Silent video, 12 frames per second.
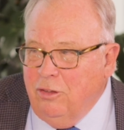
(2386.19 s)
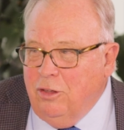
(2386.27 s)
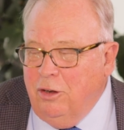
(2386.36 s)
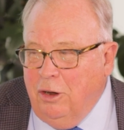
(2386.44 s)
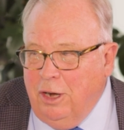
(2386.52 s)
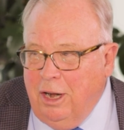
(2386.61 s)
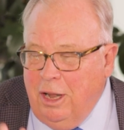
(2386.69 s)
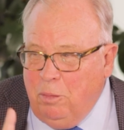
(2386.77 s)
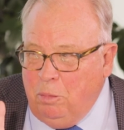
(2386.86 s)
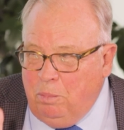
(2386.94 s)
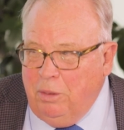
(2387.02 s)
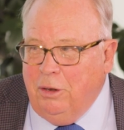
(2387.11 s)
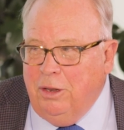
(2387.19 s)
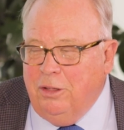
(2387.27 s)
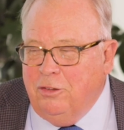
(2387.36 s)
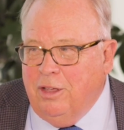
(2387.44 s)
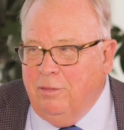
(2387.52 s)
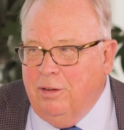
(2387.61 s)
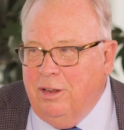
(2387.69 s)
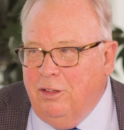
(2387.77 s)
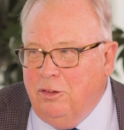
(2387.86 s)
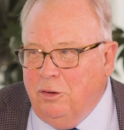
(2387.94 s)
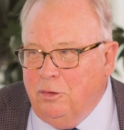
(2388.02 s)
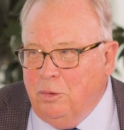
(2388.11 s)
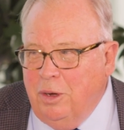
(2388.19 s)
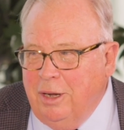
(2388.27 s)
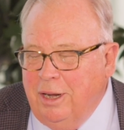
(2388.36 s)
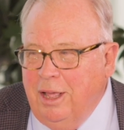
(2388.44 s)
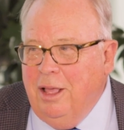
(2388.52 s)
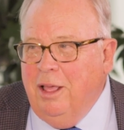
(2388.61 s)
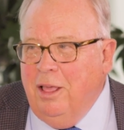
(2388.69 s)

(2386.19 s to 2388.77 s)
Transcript: So not only will buildings have a digital twin,